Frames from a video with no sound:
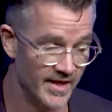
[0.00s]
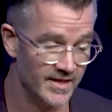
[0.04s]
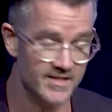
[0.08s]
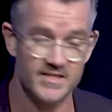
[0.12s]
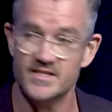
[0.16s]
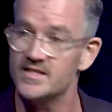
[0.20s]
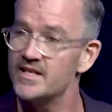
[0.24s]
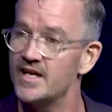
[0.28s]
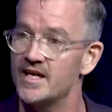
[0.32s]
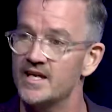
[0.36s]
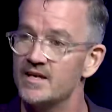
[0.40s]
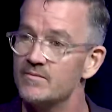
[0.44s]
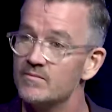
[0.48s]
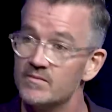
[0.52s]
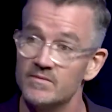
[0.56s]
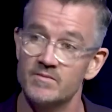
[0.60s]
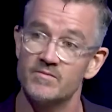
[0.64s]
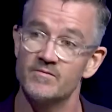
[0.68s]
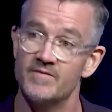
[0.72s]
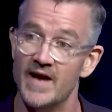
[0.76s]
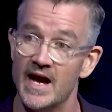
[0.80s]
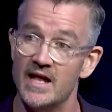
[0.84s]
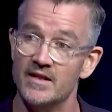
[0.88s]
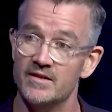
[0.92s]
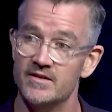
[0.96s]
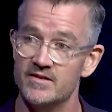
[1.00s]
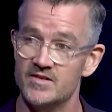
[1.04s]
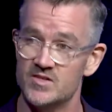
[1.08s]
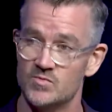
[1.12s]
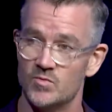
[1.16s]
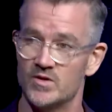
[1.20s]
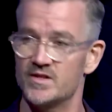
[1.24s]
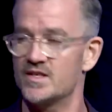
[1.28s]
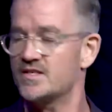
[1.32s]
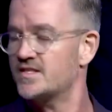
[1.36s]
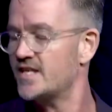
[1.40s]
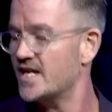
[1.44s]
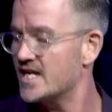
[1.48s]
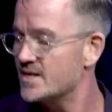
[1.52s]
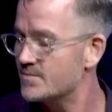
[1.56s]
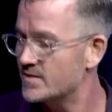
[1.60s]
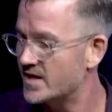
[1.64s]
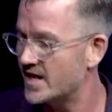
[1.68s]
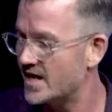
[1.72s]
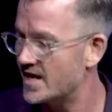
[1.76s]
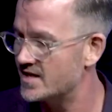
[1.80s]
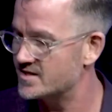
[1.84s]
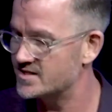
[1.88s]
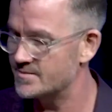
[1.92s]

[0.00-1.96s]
team values and what the team cares